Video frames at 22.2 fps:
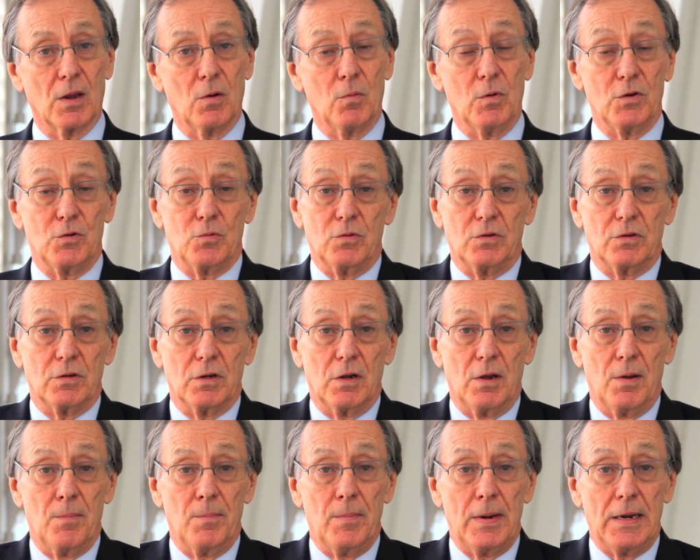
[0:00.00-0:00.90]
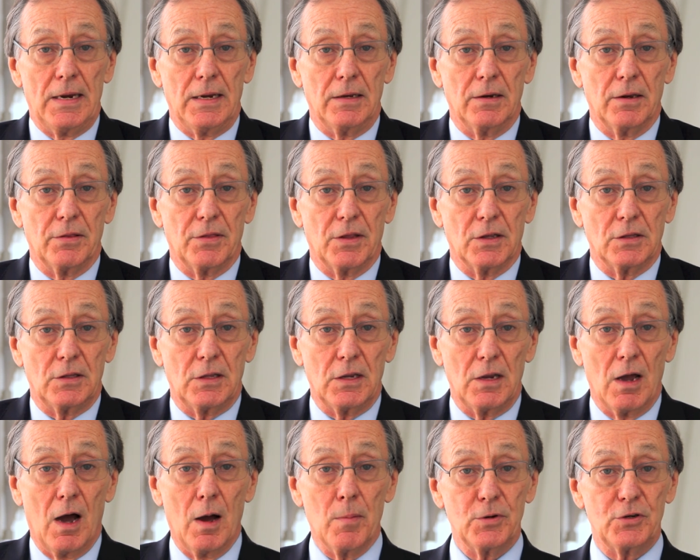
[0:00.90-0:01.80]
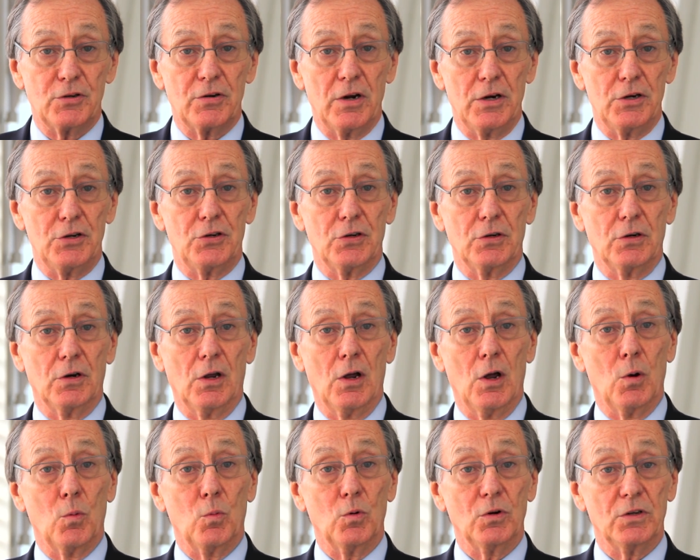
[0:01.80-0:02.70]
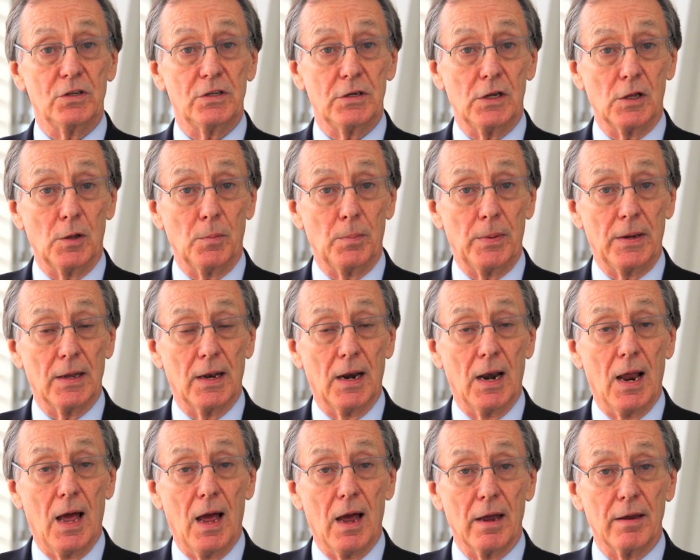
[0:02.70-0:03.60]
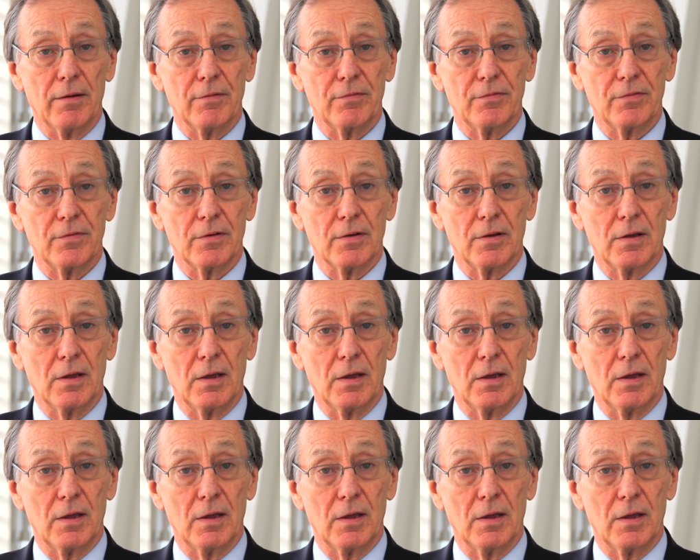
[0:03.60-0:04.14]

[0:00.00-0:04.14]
which would mean that the arbitration would still be alive.